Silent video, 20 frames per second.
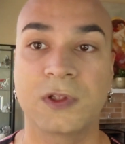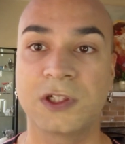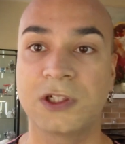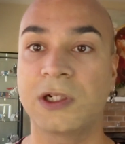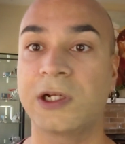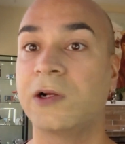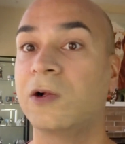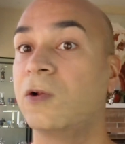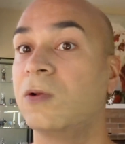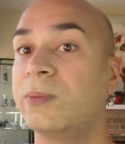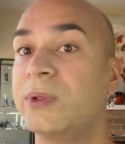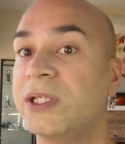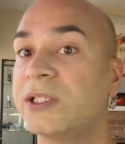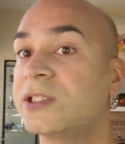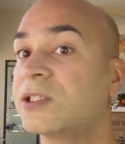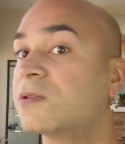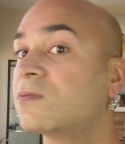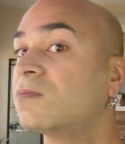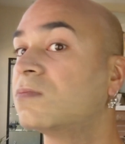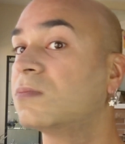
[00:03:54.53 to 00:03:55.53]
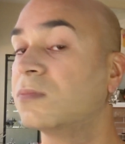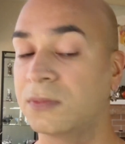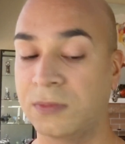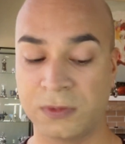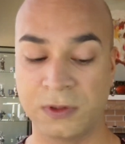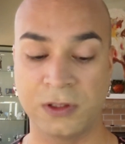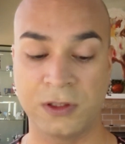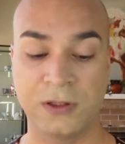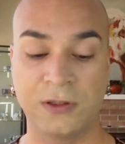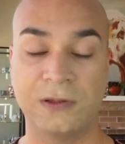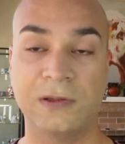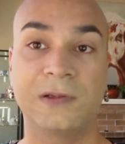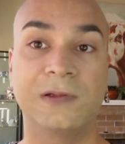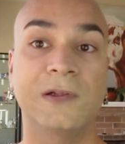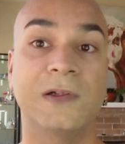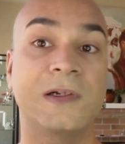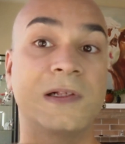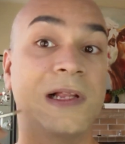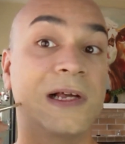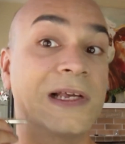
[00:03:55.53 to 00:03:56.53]
Giant ol' mess.
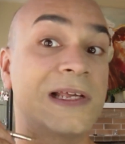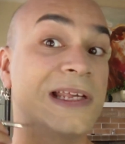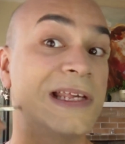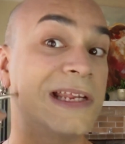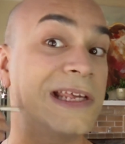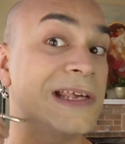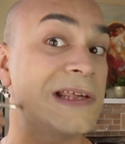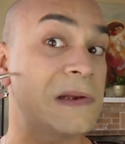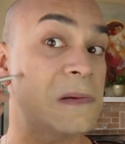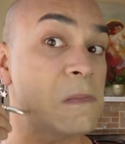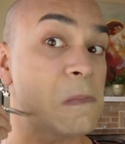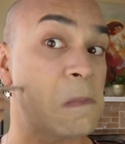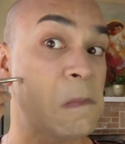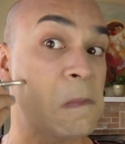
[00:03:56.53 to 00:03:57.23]
Look like an idiot.